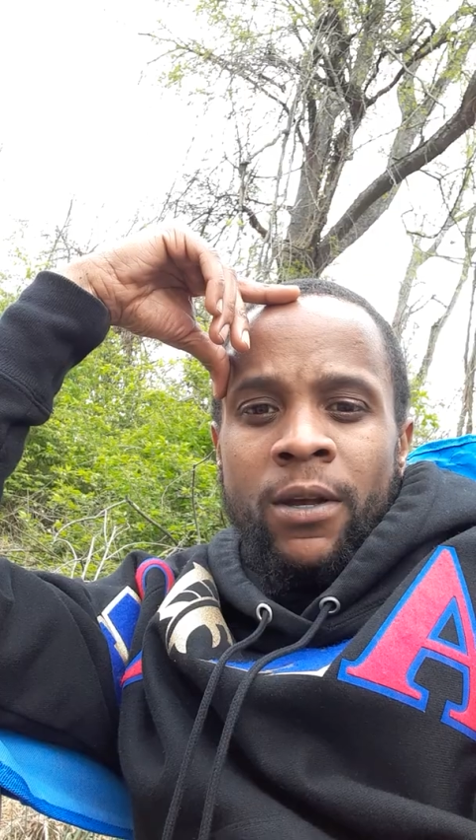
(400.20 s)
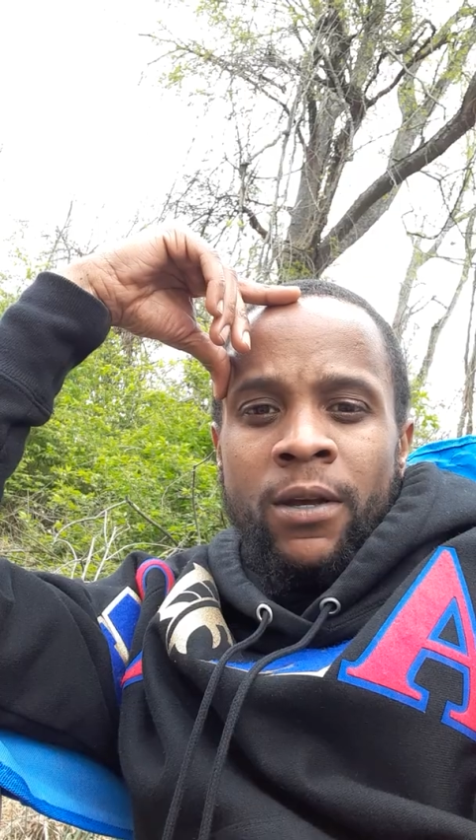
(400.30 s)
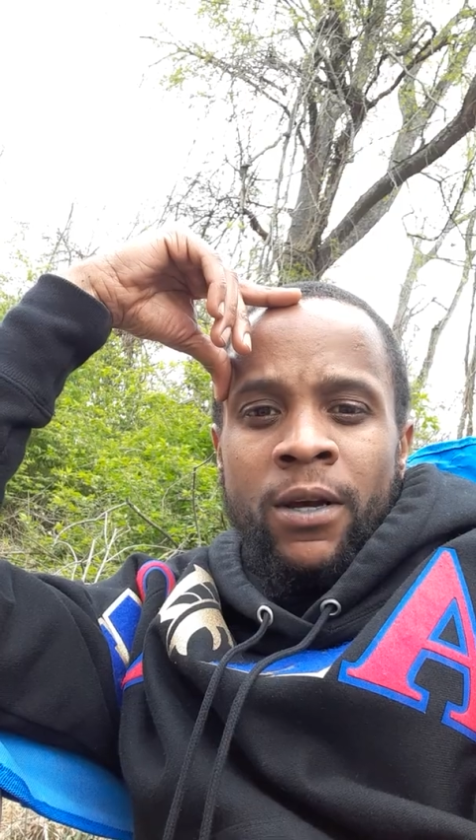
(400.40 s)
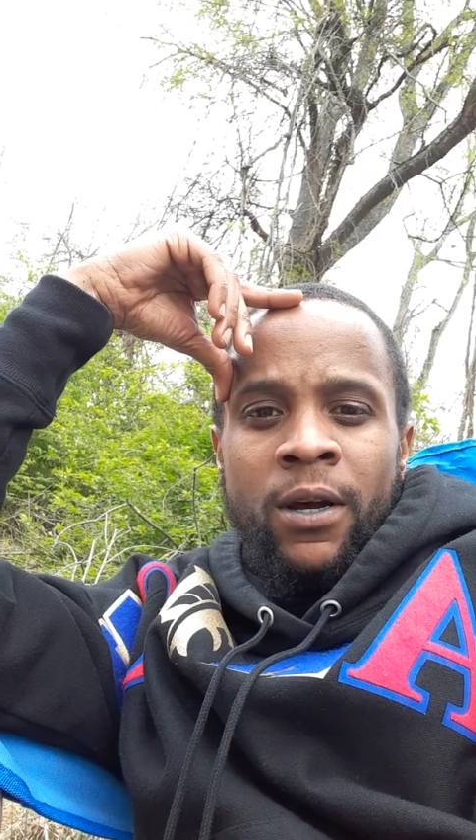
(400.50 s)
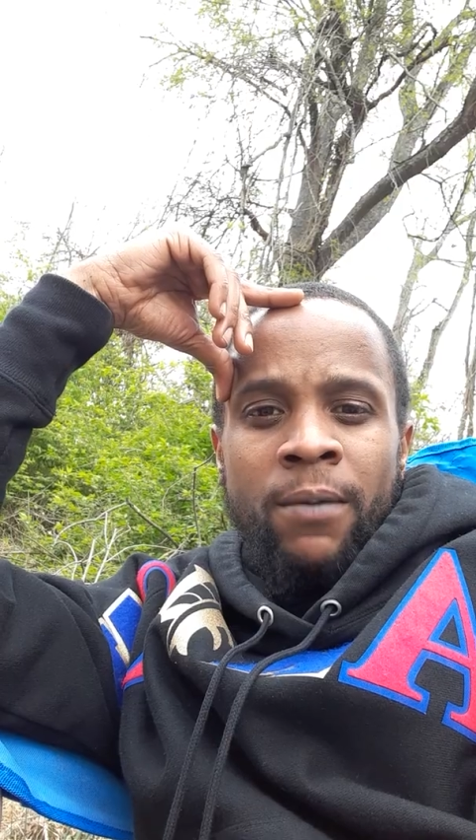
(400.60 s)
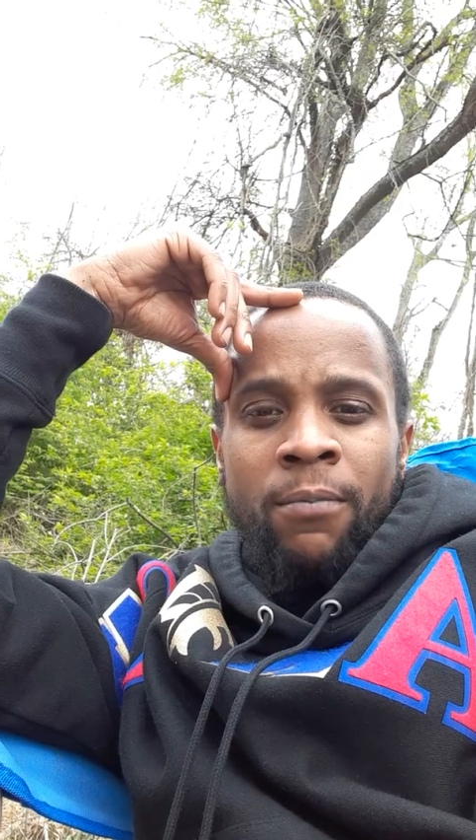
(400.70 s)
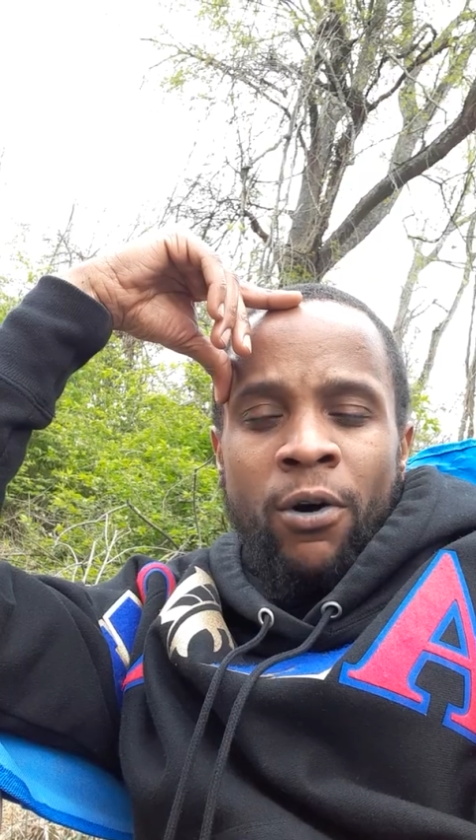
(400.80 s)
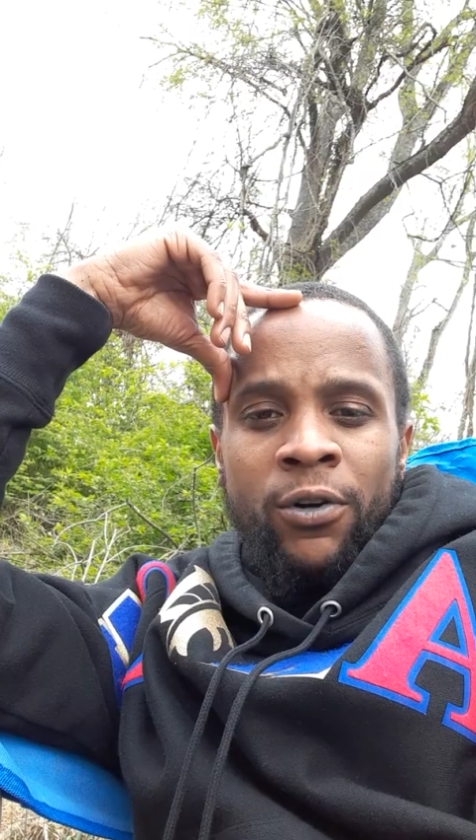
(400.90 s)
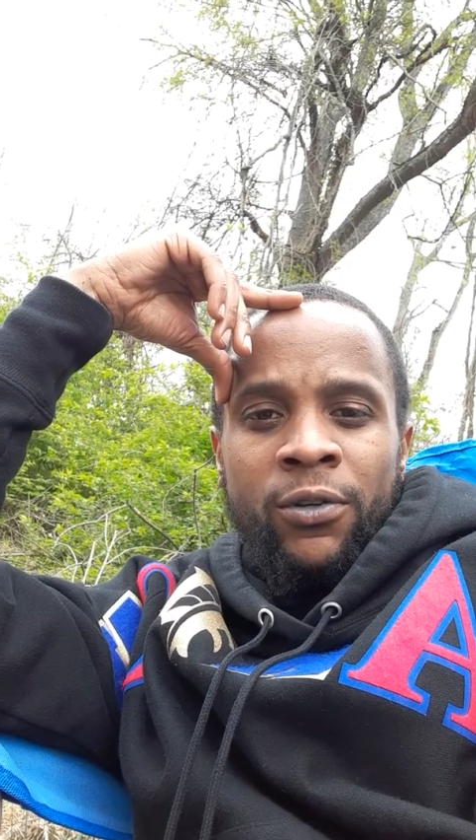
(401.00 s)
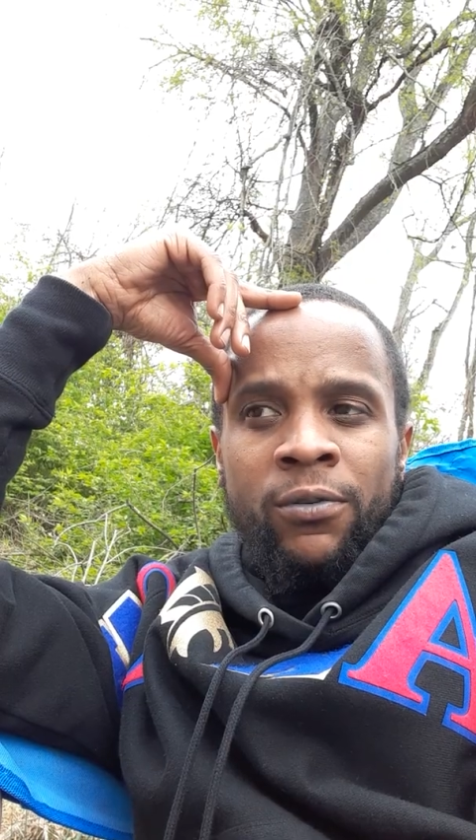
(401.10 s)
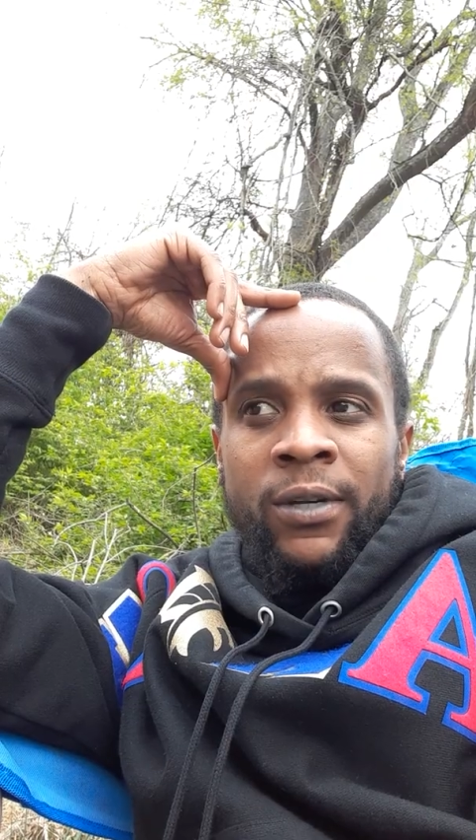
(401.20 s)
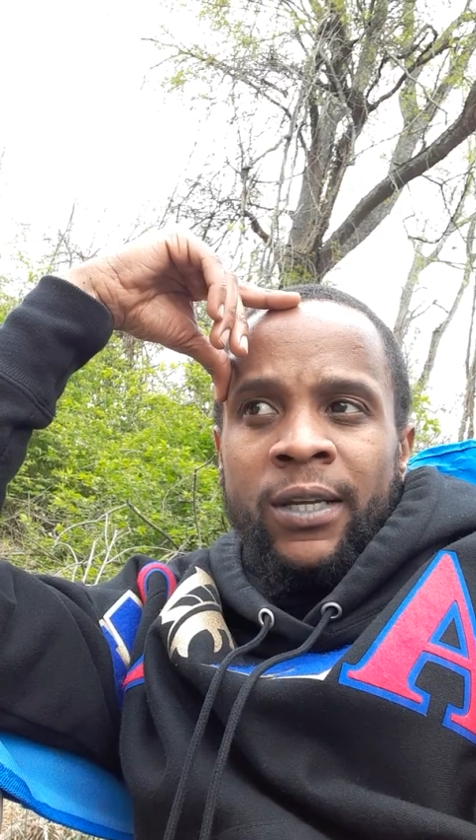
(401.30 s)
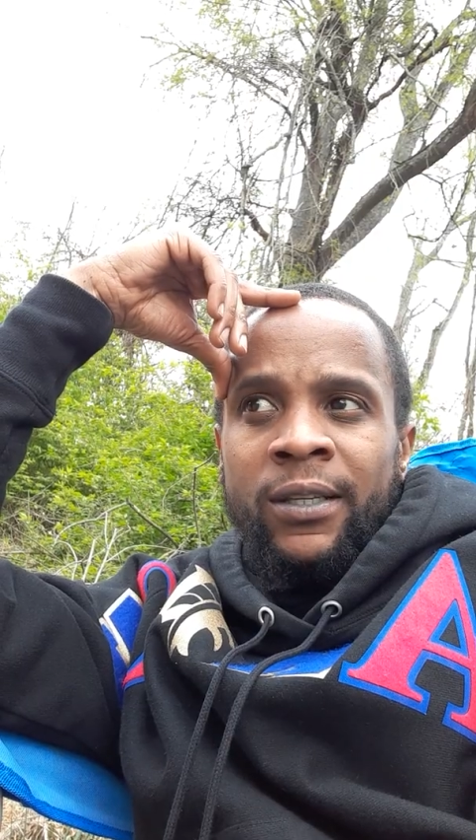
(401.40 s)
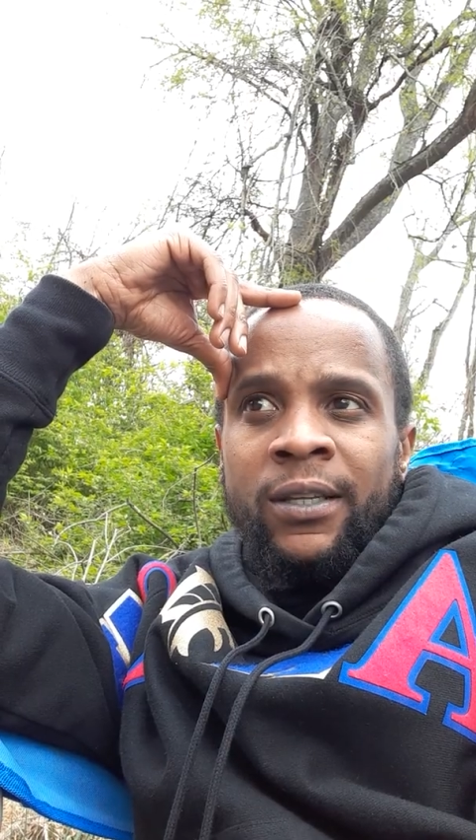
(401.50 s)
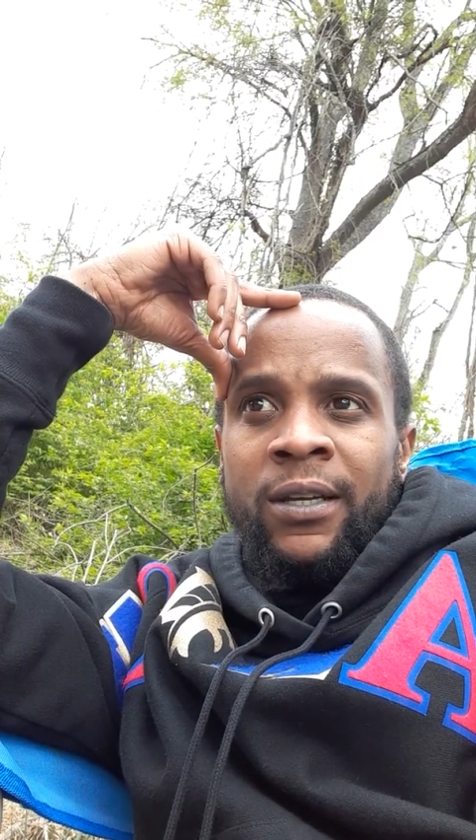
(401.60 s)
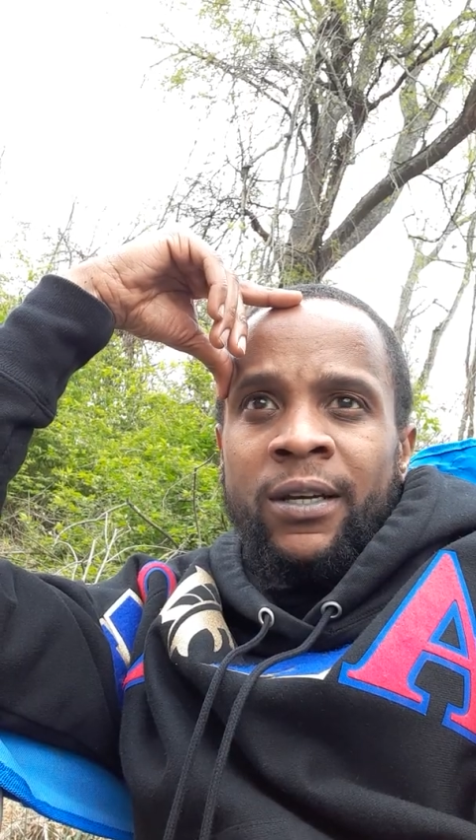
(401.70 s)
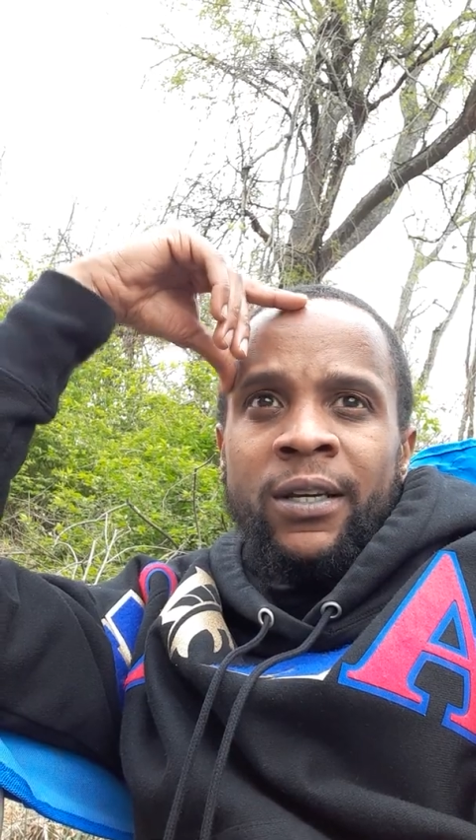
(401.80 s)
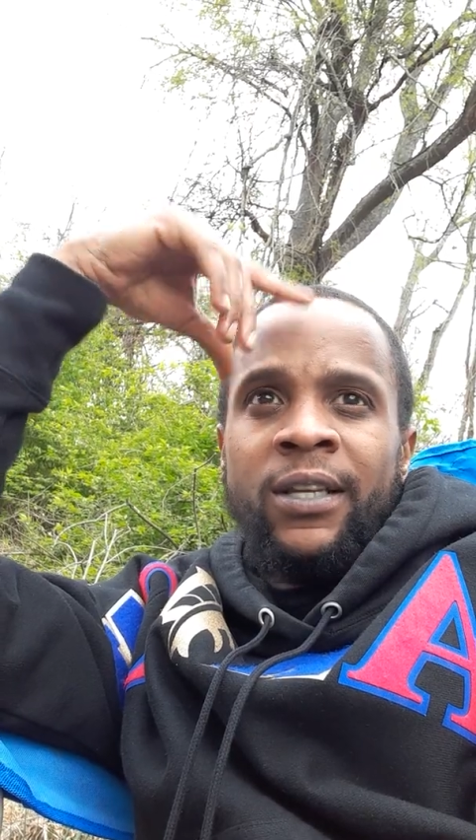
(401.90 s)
Marduk and the